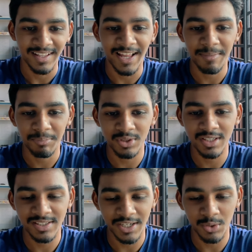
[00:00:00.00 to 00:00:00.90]
Then I put
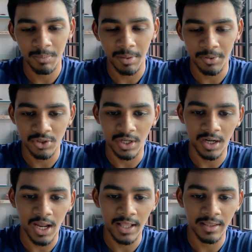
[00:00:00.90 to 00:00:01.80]
this into a paper
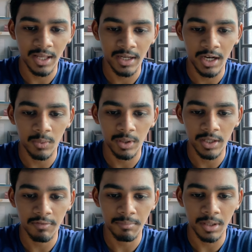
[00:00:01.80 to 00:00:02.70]
shredder, and then it will
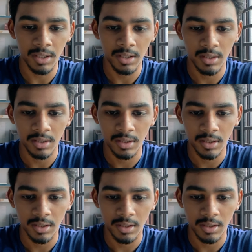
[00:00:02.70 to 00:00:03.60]
give me
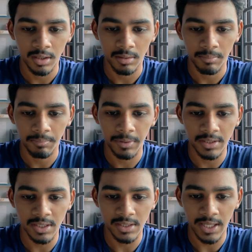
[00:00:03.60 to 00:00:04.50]

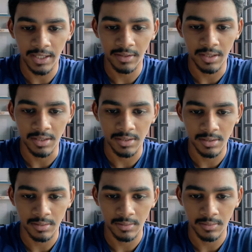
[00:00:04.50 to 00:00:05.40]
pieces like these.